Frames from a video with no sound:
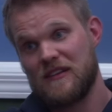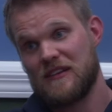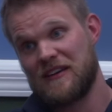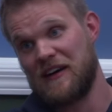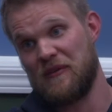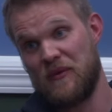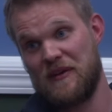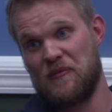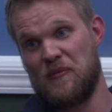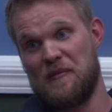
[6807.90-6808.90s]
like
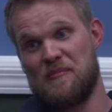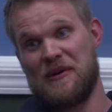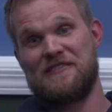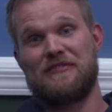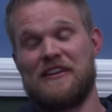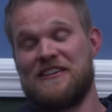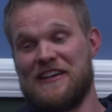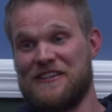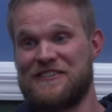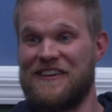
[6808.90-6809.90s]
we briefly
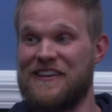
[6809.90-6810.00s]
touched on